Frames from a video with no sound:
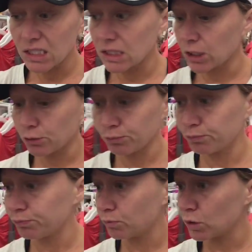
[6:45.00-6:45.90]
So
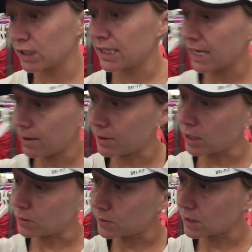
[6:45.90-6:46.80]
we'll see how it
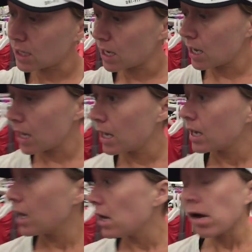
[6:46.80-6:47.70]
goes.
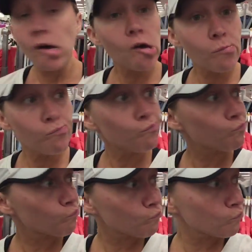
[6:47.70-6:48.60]
So
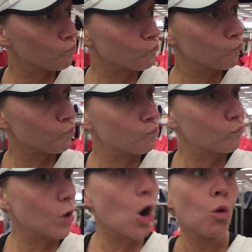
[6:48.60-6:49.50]

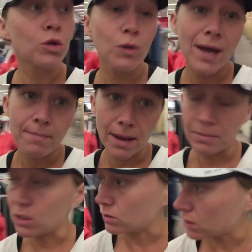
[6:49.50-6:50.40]
I ate my
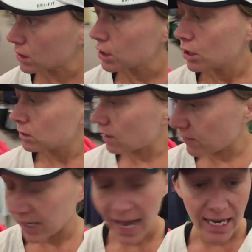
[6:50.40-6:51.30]
meals. So I
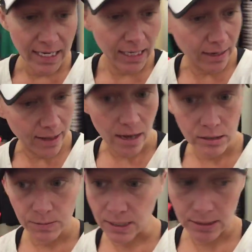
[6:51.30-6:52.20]
felt like I had to get out of the
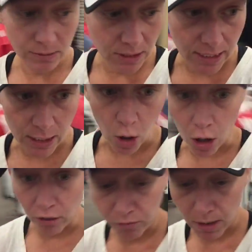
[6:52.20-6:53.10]
house because I was gonna eat
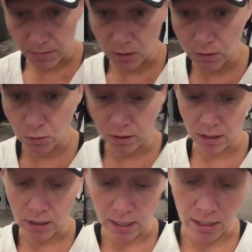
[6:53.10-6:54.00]
all of my meals
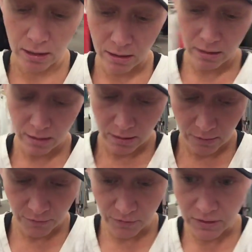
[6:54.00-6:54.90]
within like
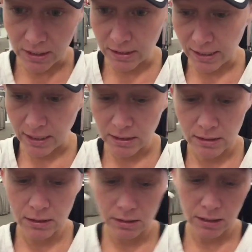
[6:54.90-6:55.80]
15
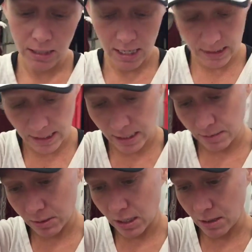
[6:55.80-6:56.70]
seconds. God dang it,
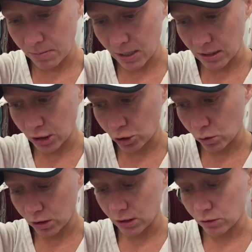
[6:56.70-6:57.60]
I'm gonna end up buying these
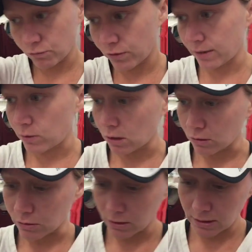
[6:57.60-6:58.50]
shorts because they're
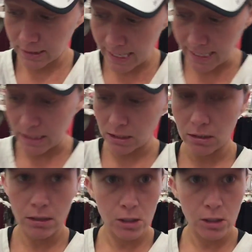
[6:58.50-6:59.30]
$5. Dang it.